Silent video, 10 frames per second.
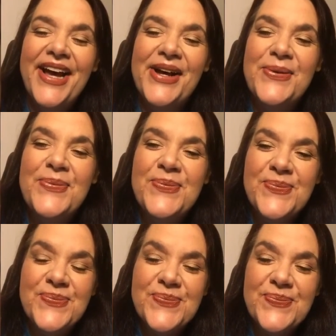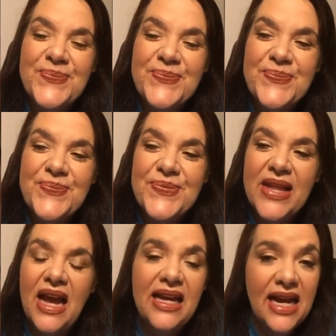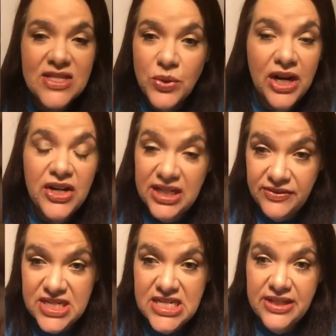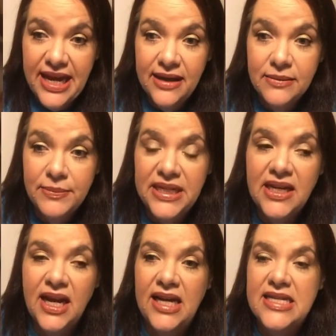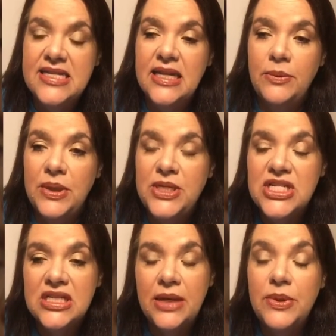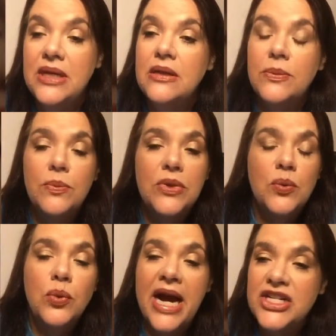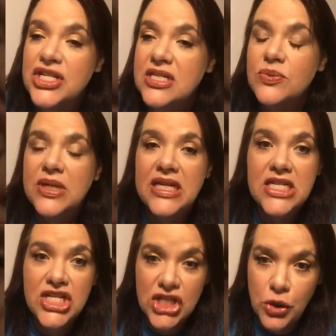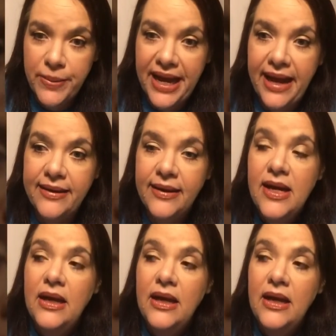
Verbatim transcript: Um, I got to where I couldn't even do that because it would just, it would, the, the rashes would get so bad.